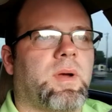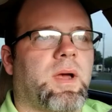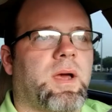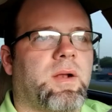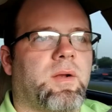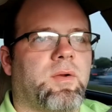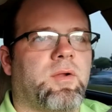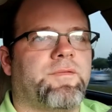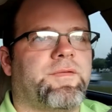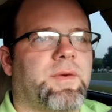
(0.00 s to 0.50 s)
I
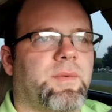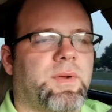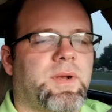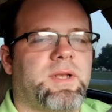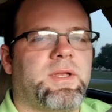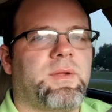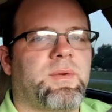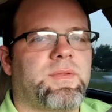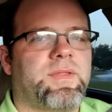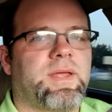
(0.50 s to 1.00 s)
don't know if I
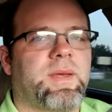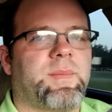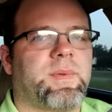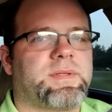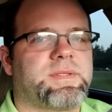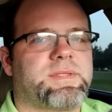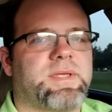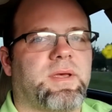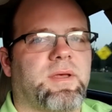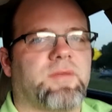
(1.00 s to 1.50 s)
want to deal with that
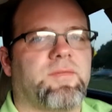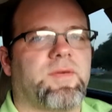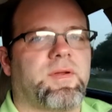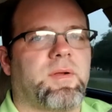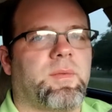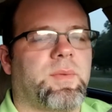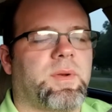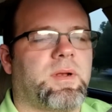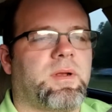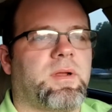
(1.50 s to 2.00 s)
myself. I
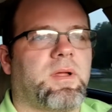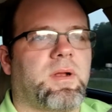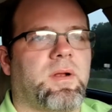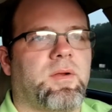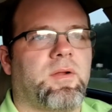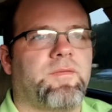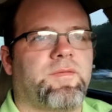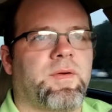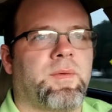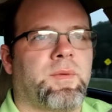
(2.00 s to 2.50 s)
don't
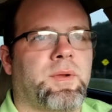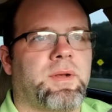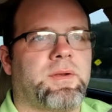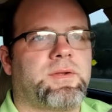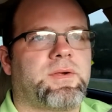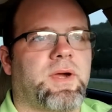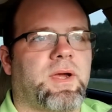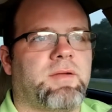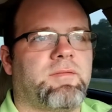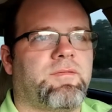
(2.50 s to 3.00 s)
know if I want
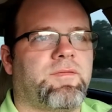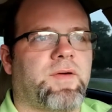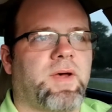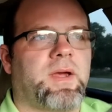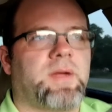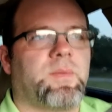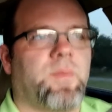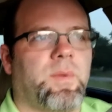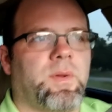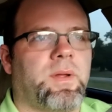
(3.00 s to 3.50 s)
to try and
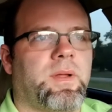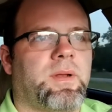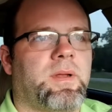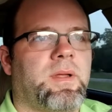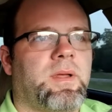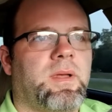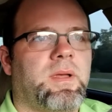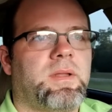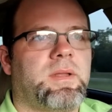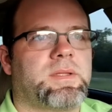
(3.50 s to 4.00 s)
find one